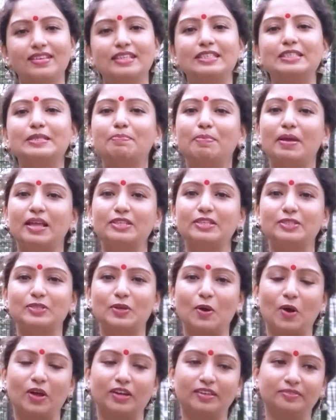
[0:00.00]
depends
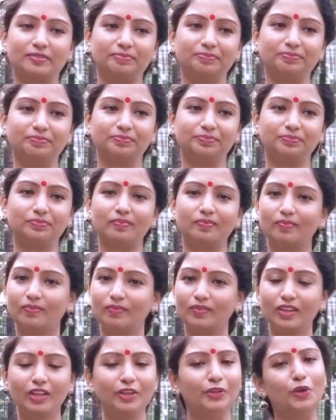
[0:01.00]
on
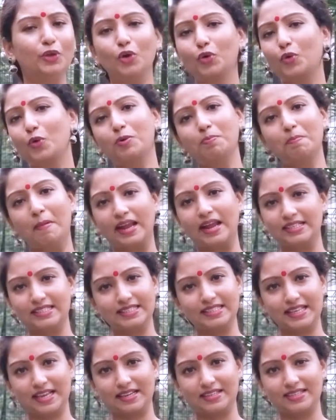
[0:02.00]
your own
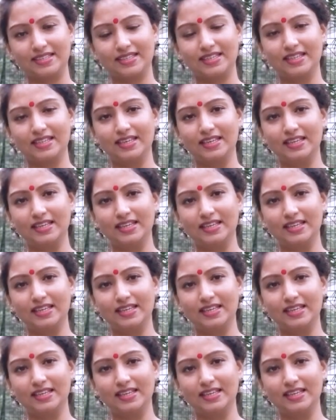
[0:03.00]
mindset.